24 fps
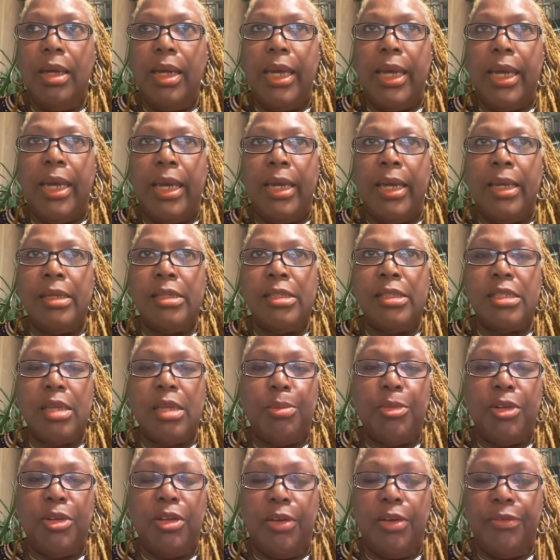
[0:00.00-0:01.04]
in
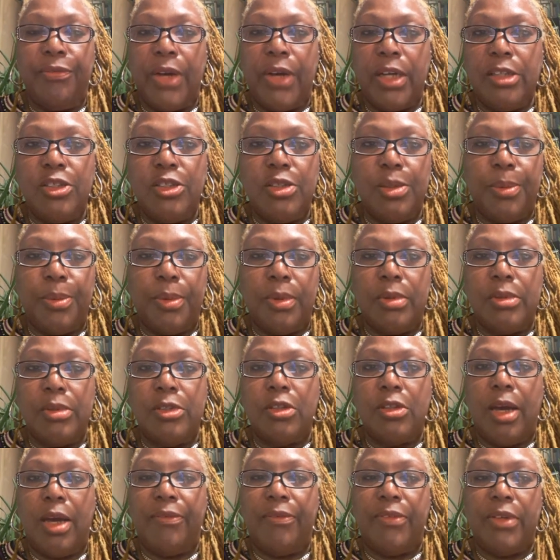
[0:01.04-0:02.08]
some of your vegetables.
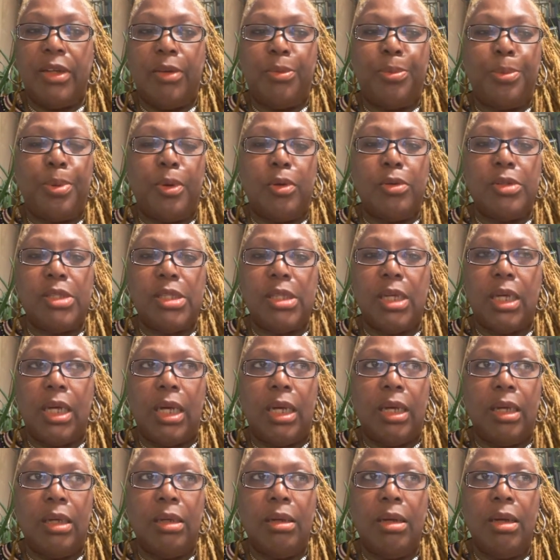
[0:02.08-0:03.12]
You have enough
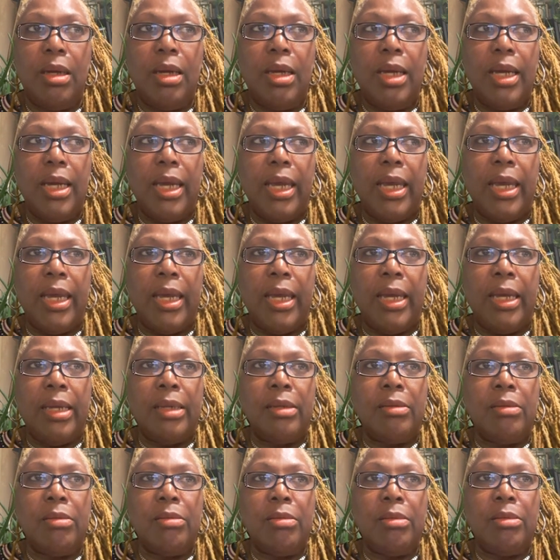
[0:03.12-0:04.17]
protein
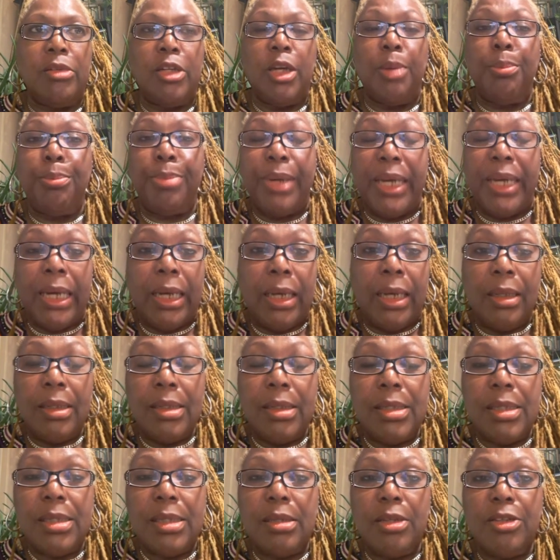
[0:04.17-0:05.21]
in your
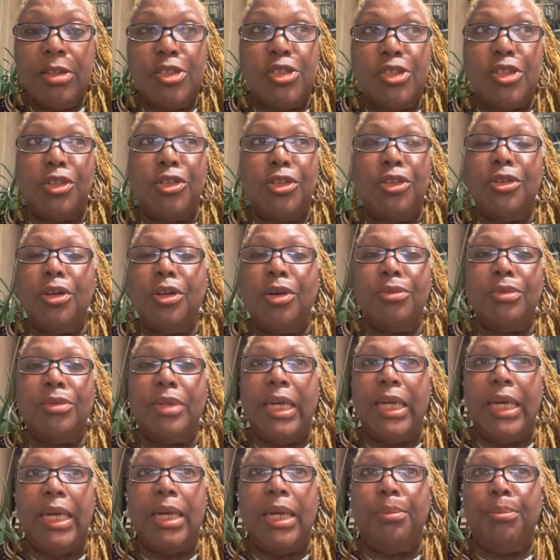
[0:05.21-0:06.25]
beans, so you don't
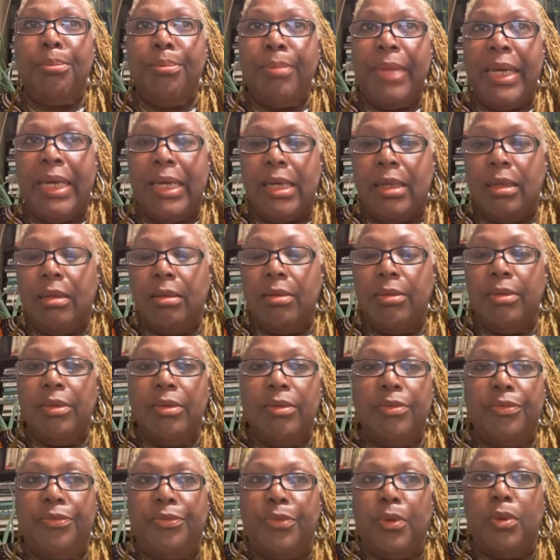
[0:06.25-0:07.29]
need meat
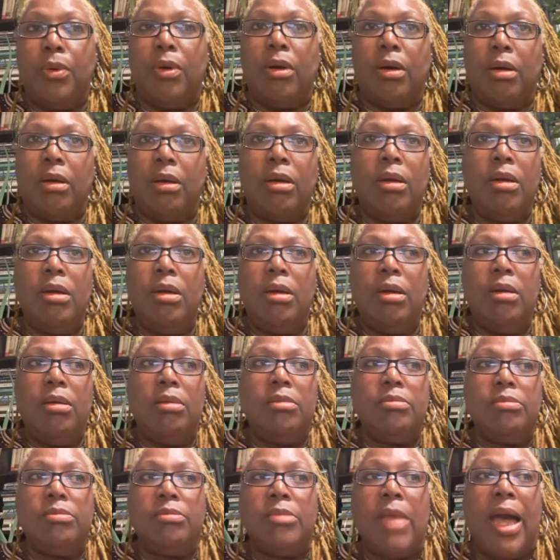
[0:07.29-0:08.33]
for
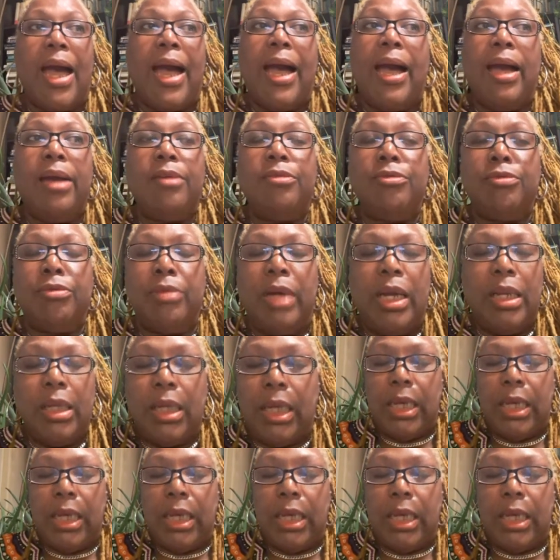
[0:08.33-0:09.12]
I rarely